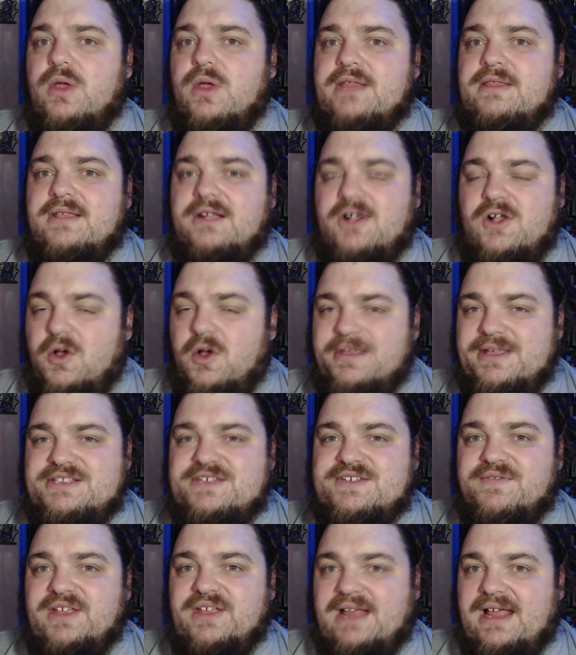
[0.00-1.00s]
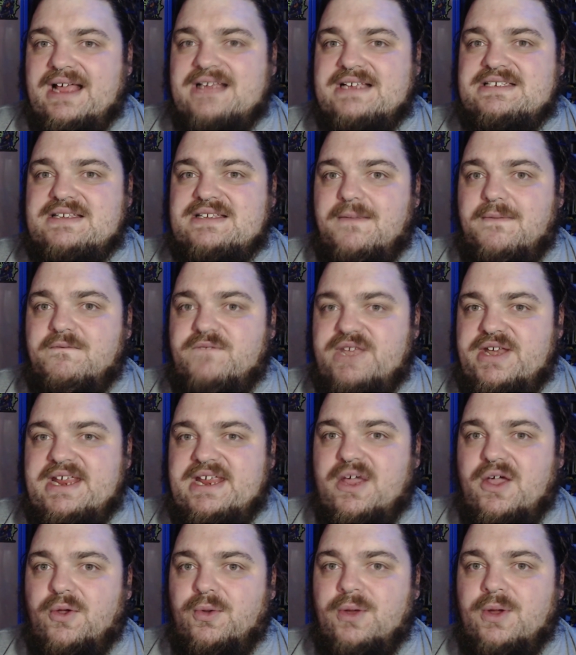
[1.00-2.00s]
in the comments of the last
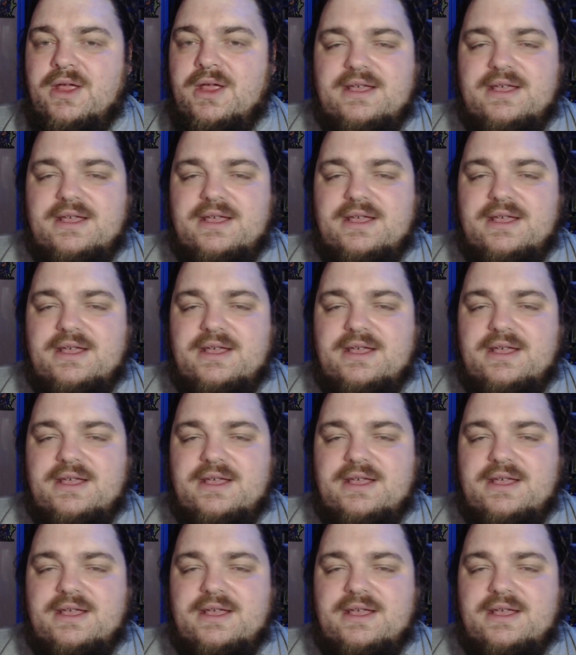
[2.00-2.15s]
video